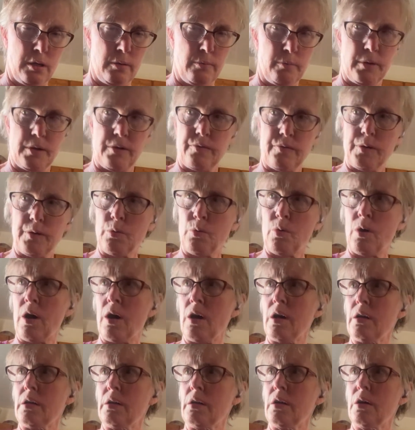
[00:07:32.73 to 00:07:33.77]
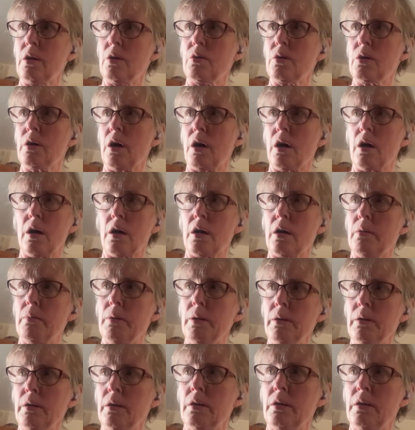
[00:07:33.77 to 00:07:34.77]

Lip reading: But if you want low carb,